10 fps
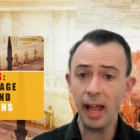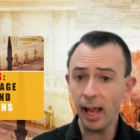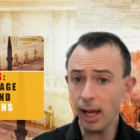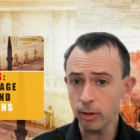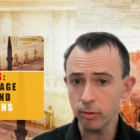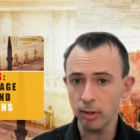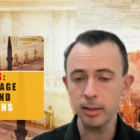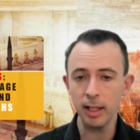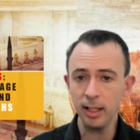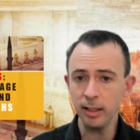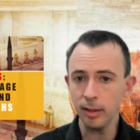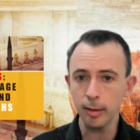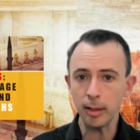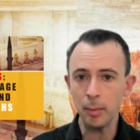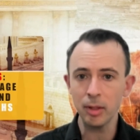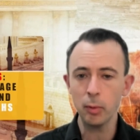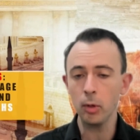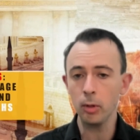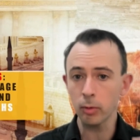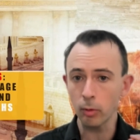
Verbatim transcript: outrage in the Islamic world